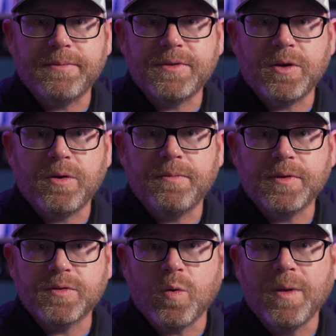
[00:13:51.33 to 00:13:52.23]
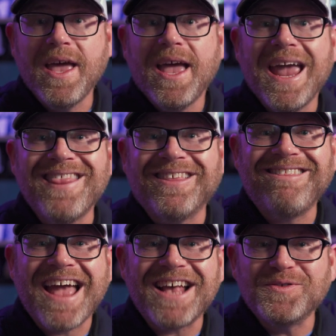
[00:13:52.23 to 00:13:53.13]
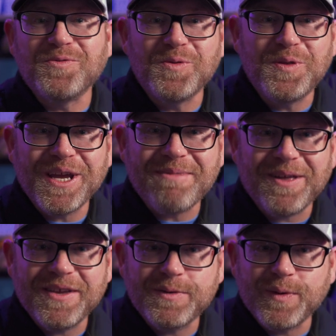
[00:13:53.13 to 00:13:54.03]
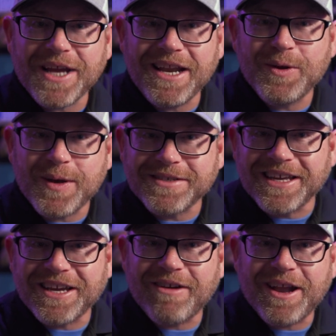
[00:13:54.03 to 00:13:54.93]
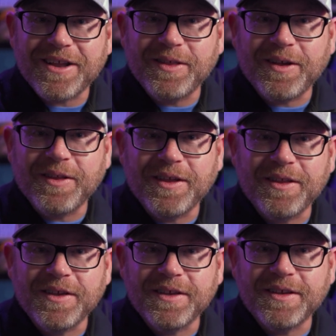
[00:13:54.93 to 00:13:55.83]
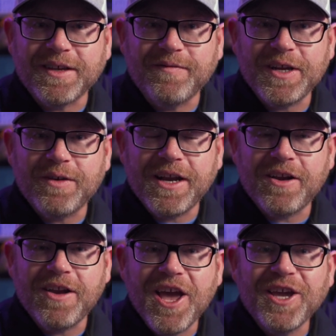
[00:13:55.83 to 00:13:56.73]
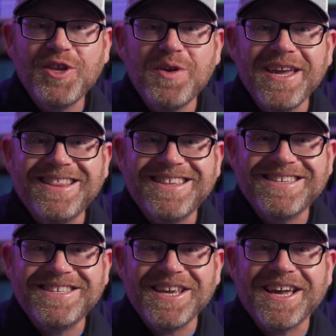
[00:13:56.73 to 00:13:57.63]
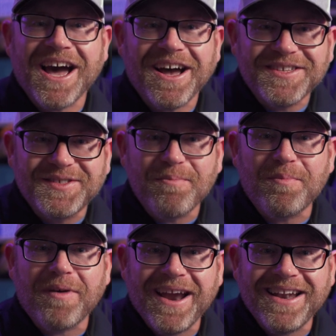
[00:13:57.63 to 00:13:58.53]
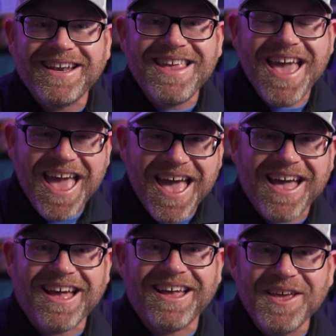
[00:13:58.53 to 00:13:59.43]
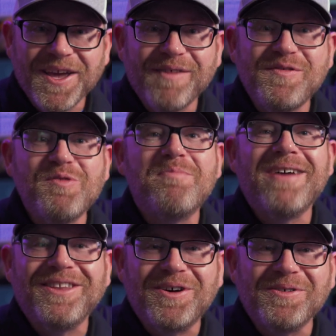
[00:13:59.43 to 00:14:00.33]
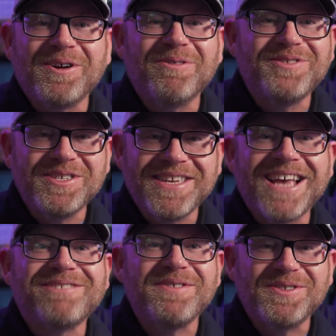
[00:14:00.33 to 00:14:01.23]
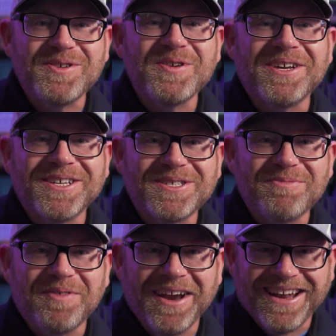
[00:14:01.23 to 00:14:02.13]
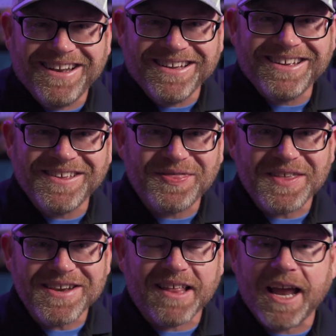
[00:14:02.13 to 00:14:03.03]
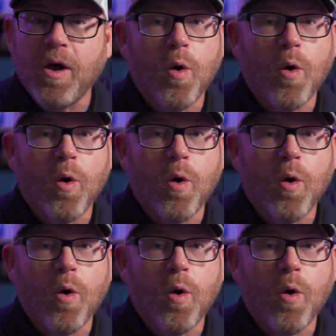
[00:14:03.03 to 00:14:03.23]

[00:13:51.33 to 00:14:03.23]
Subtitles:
so it's cool. And the last cool thing about this, which I didn't know I was clicking around on the configurator, you can get this thing custom branded. Yeah, if you want my logo, just ask me so you can custom brand a thin client,